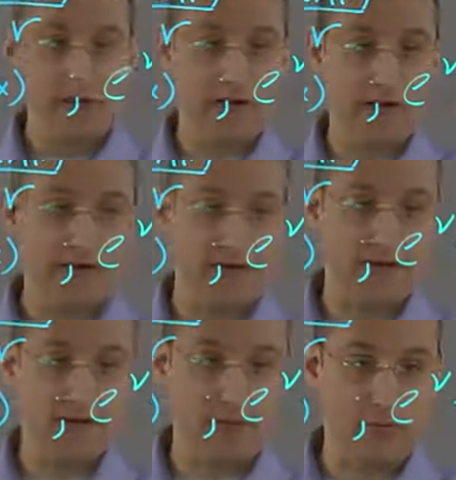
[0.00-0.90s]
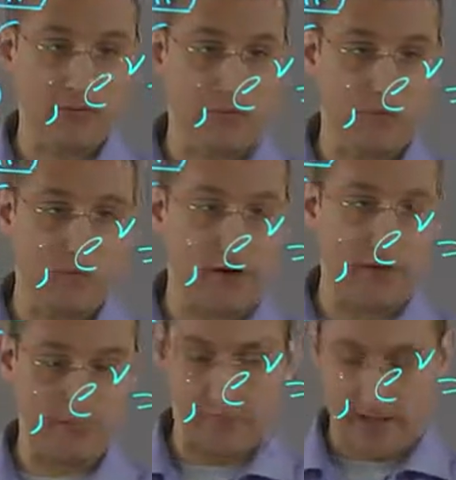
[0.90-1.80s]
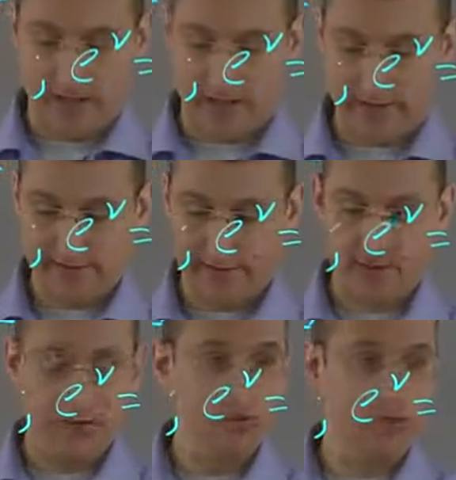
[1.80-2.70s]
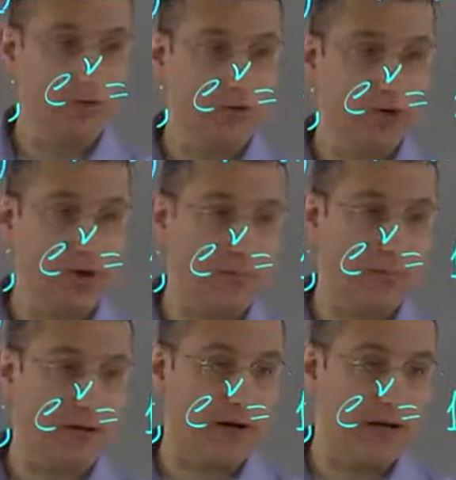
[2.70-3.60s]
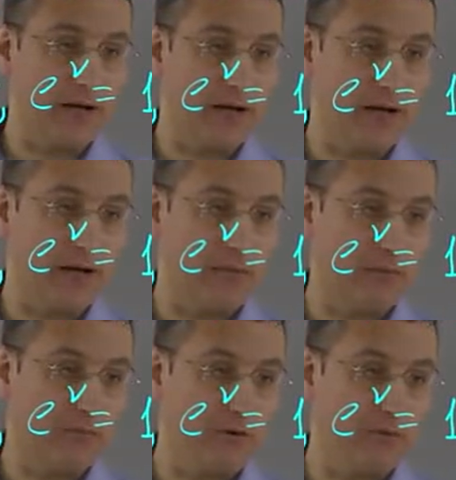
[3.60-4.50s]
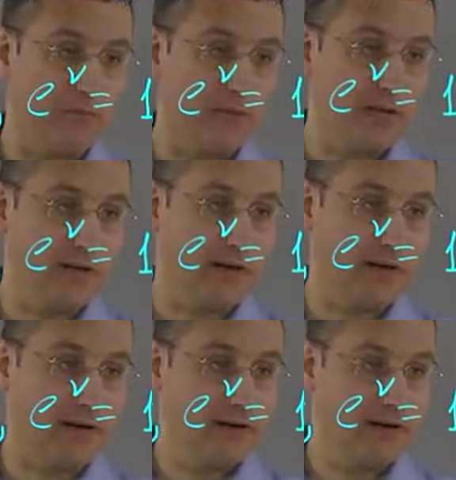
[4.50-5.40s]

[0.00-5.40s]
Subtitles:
is equal to 1 minus 2 kappa m of big R